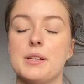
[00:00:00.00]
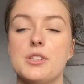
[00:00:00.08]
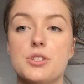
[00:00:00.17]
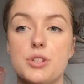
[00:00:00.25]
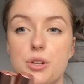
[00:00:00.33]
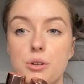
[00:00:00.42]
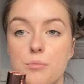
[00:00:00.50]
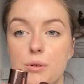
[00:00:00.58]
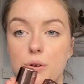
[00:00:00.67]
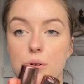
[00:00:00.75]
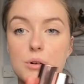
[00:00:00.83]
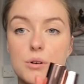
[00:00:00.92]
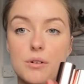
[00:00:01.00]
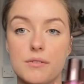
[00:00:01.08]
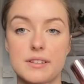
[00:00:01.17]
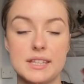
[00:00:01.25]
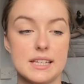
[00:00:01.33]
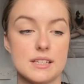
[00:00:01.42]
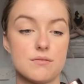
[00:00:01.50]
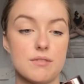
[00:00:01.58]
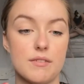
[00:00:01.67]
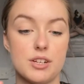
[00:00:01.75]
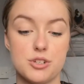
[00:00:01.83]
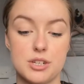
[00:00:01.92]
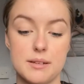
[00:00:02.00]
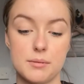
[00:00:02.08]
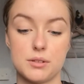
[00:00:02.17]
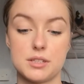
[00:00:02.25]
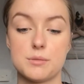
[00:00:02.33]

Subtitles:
2 more of these Revolution lip glosses,